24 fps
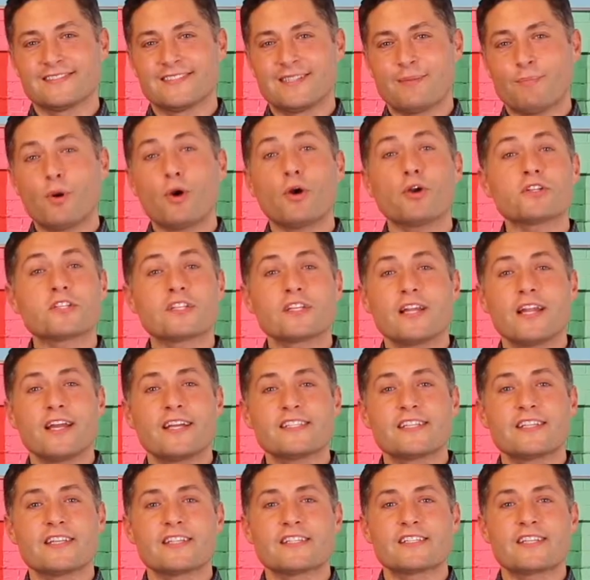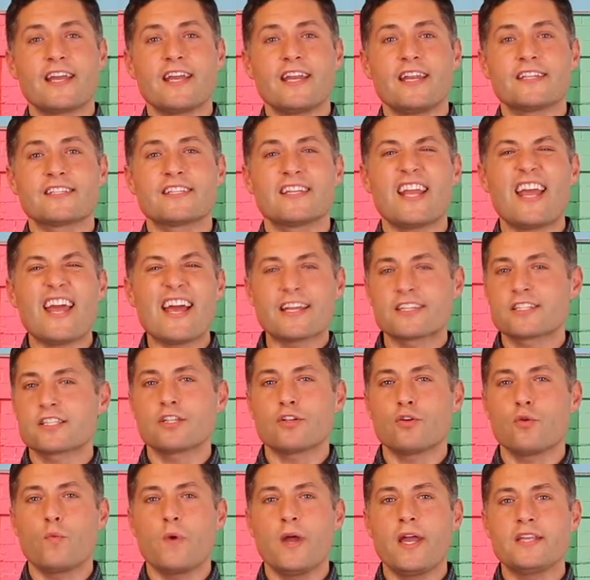Personalizing the site is an
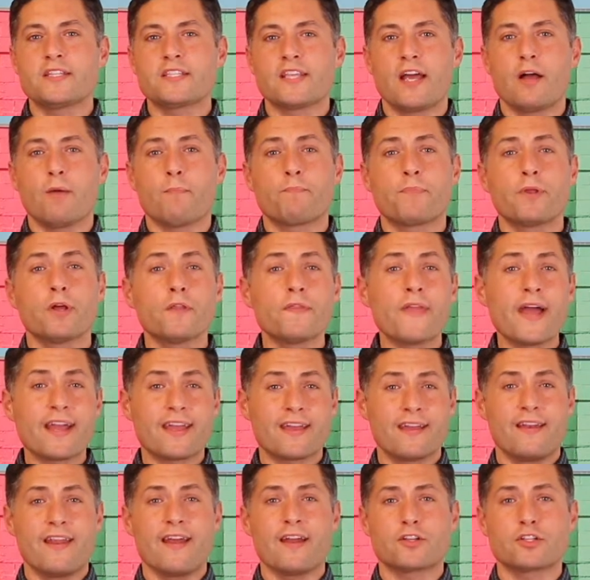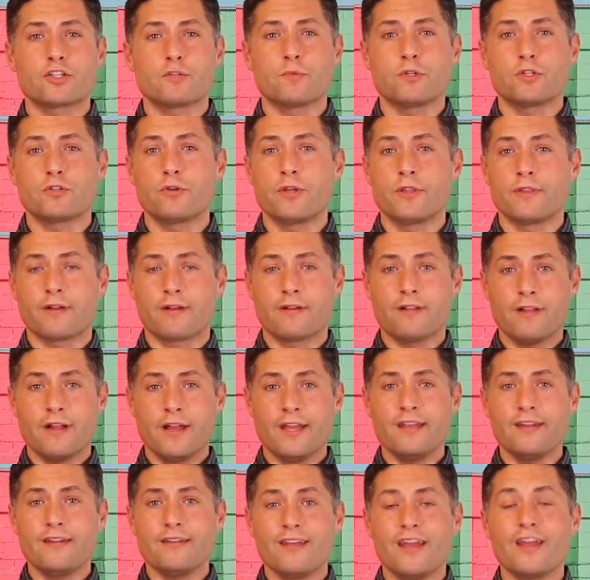excellent way to help build that connection between the
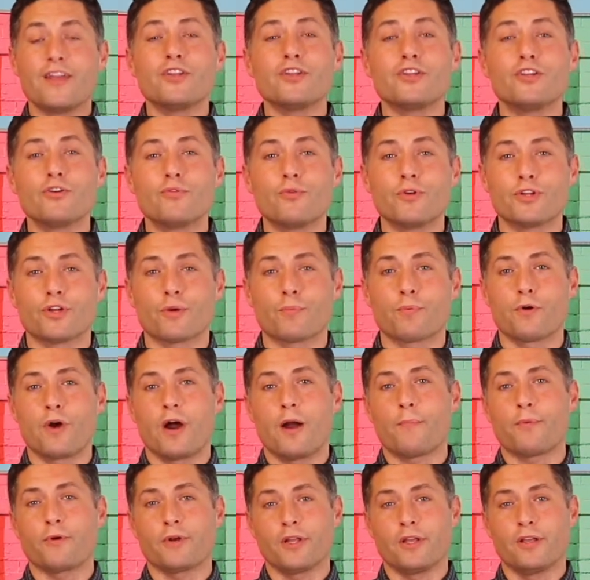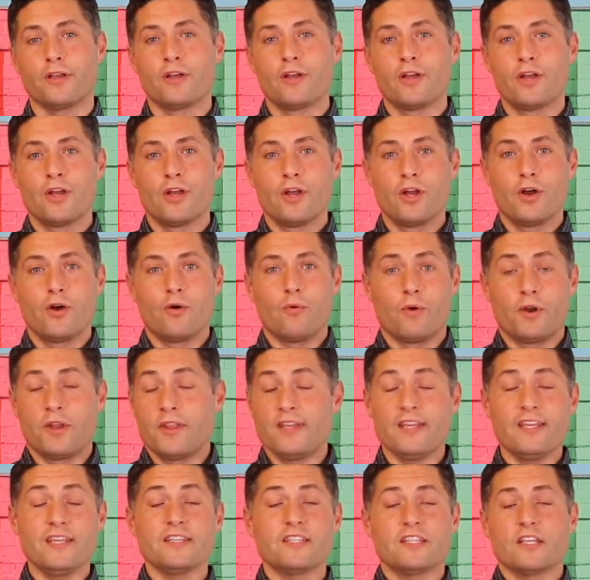client and you and your property. One of
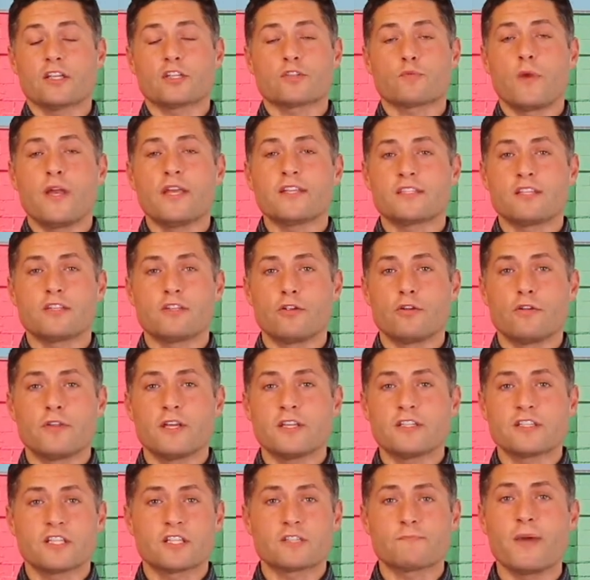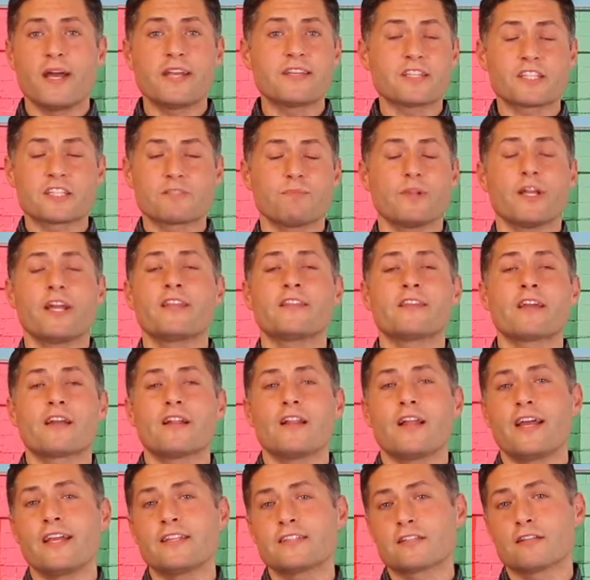the easiest ways to do this is by displaying the
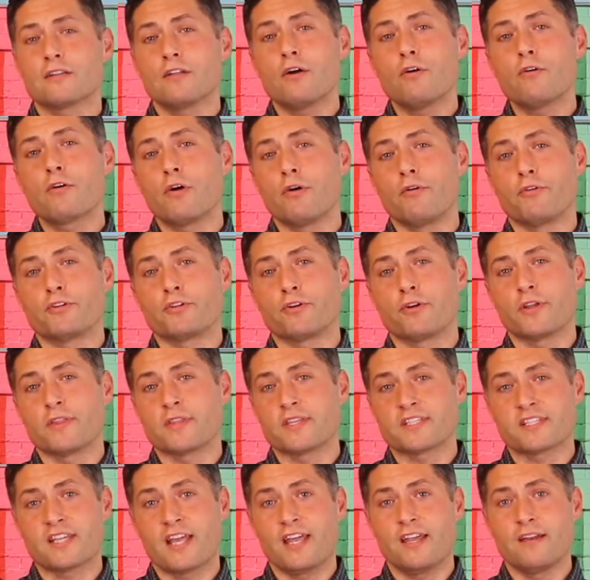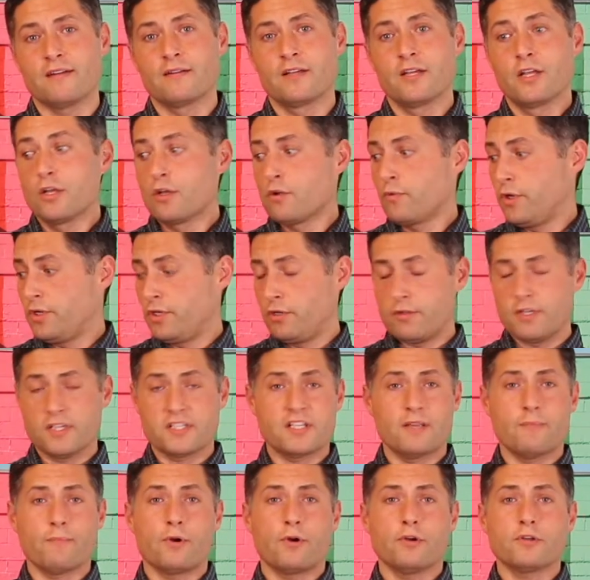client's logo during the site. We do this
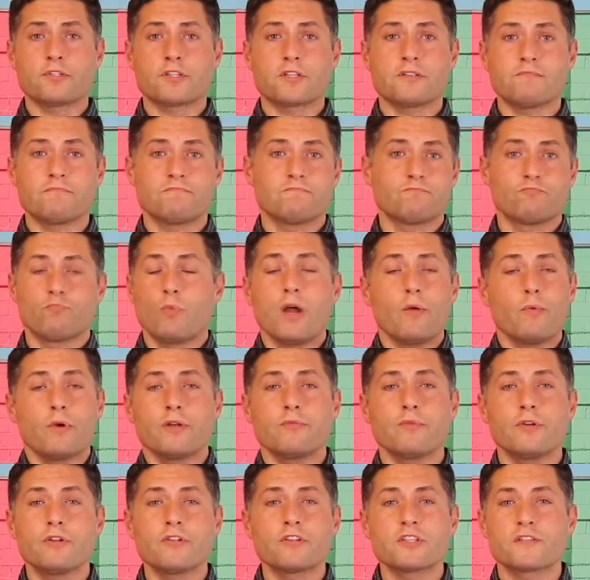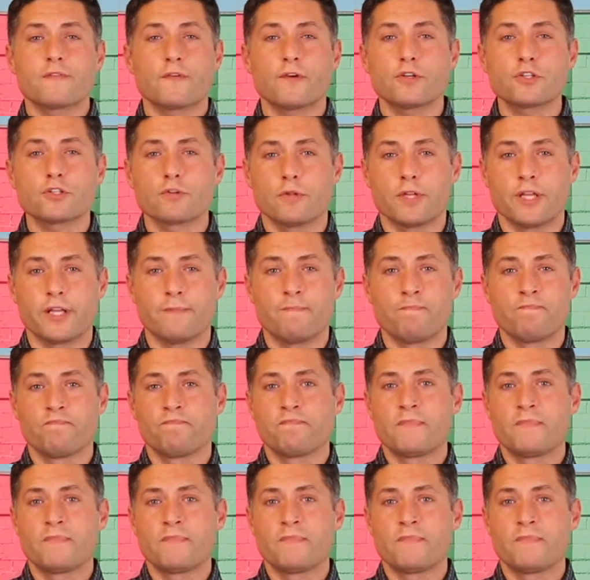in person. Why wouldn't we do this virtually?